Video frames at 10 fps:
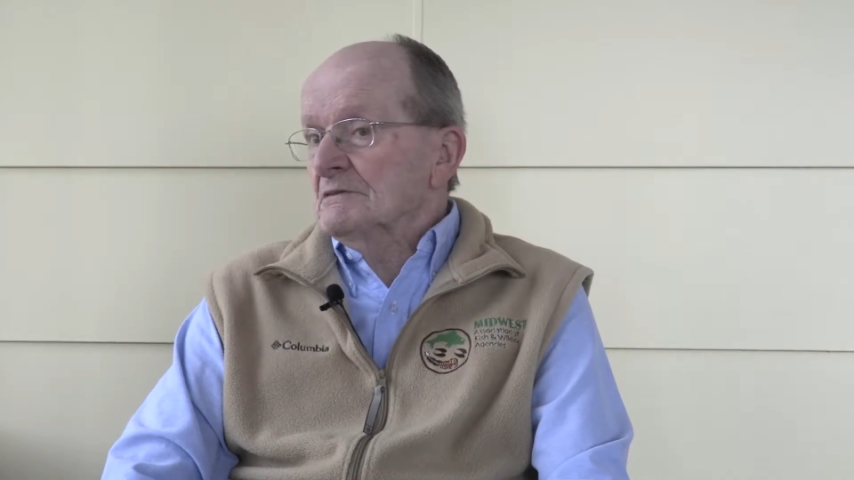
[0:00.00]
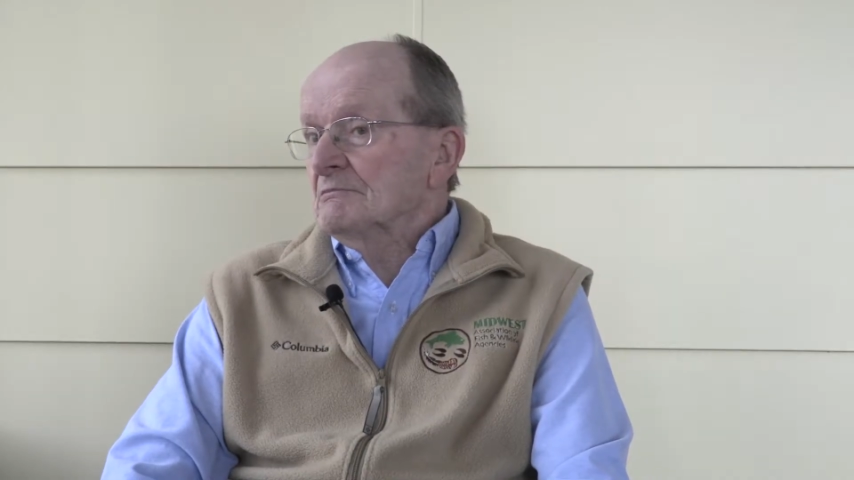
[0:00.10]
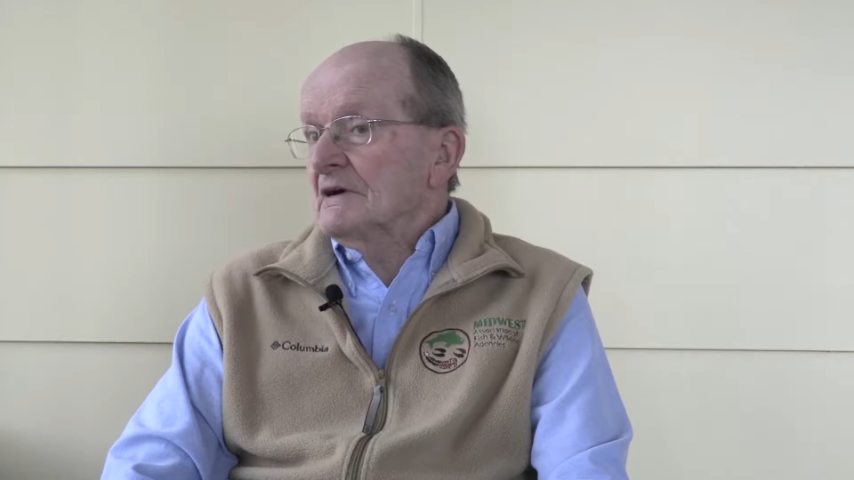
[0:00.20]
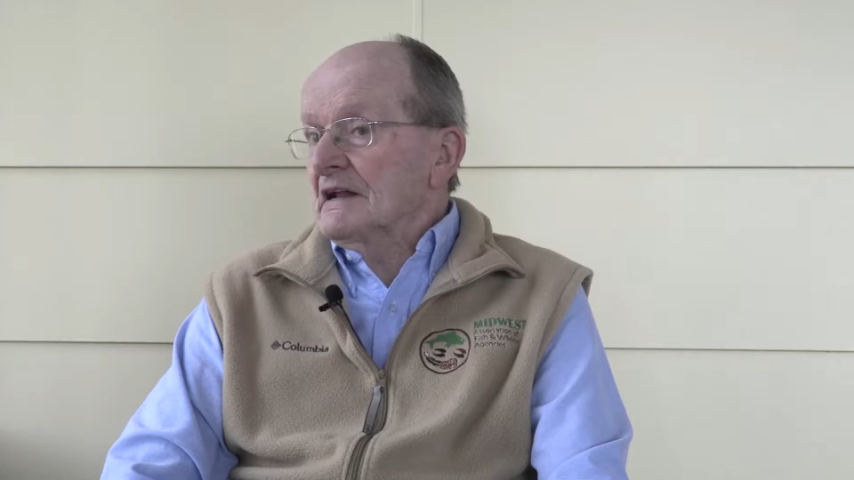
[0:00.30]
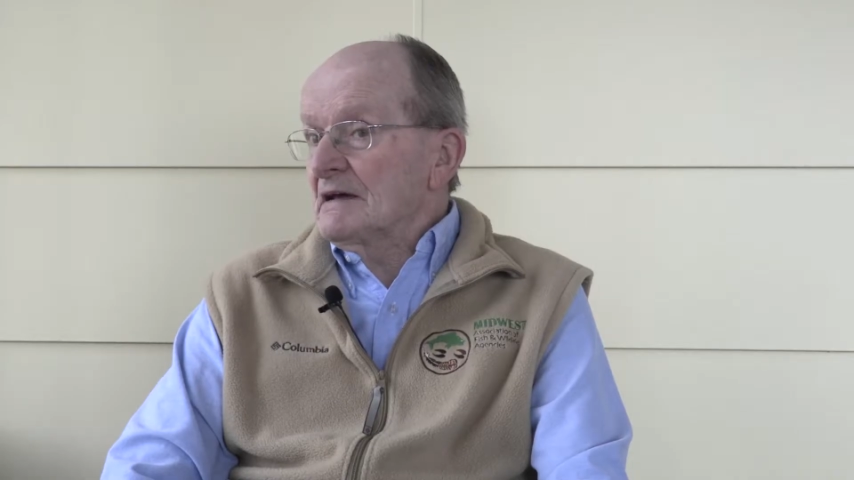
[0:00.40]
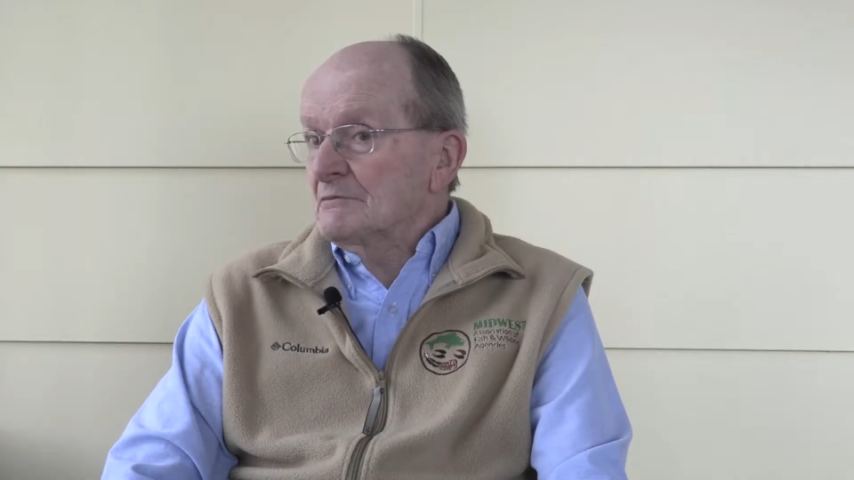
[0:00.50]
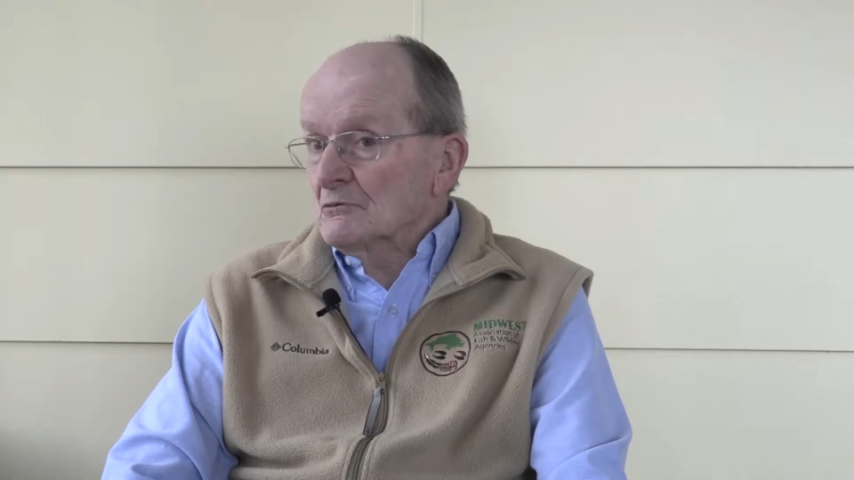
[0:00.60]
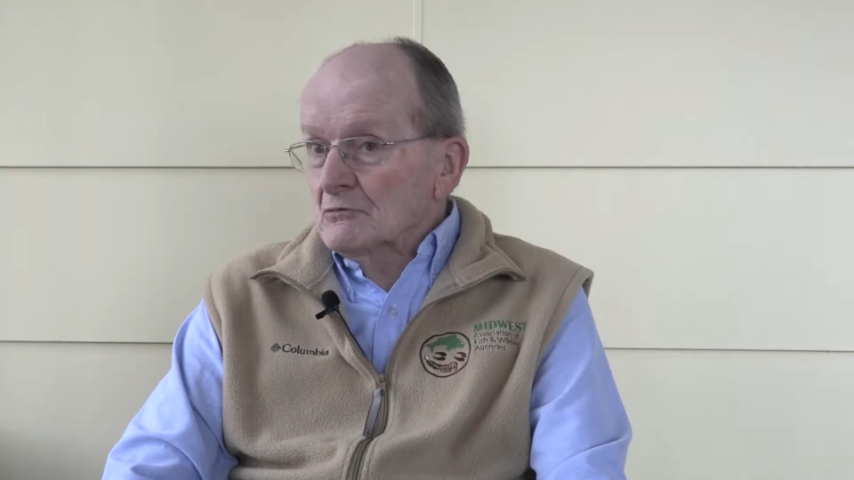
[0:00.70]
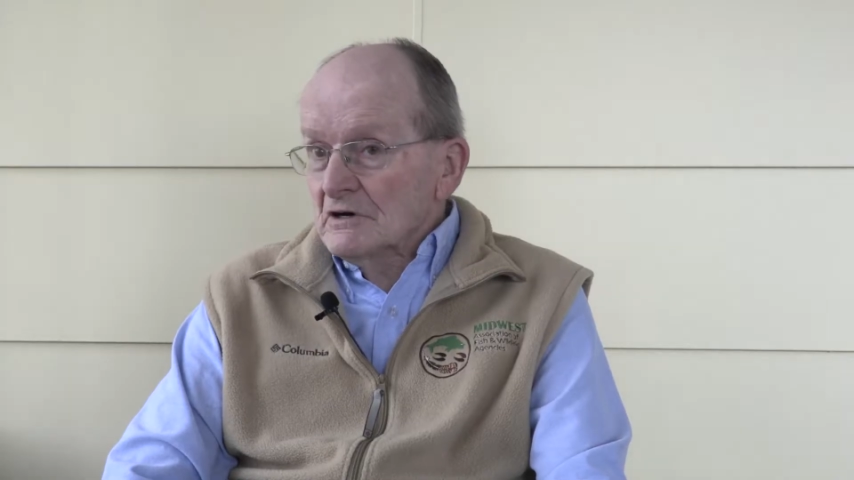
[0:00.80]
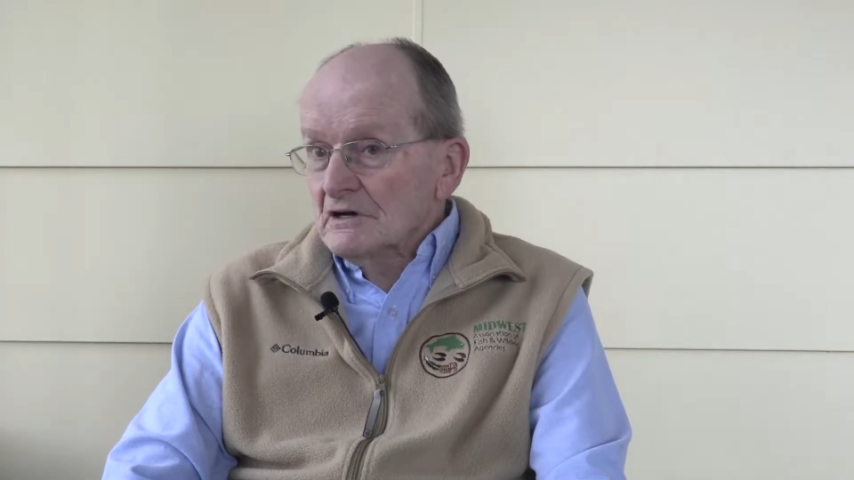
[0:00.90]
but my
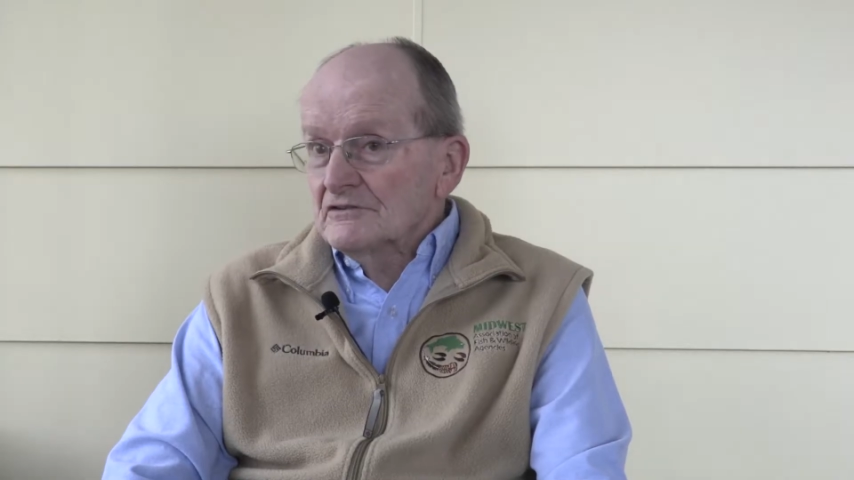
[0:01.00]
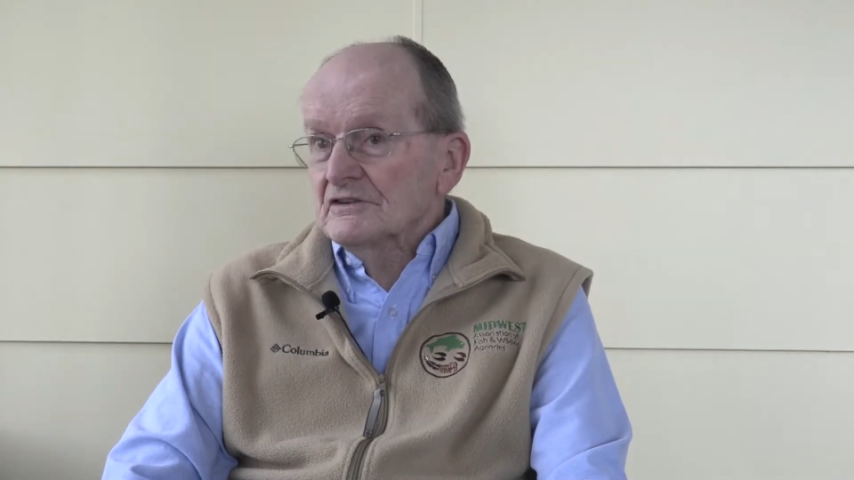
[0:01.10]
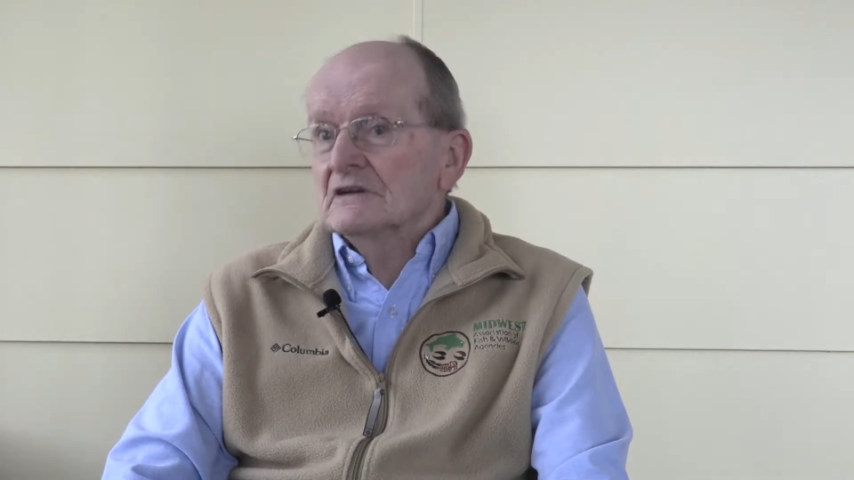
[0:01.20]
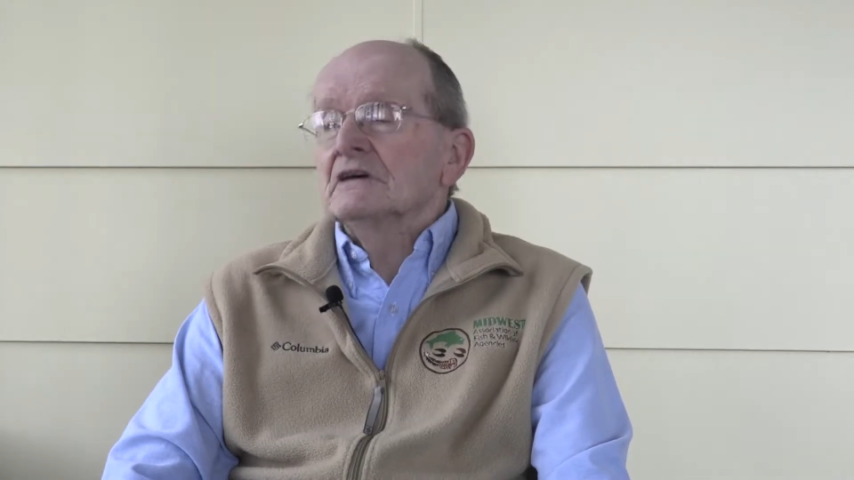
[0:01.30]
neighbor was.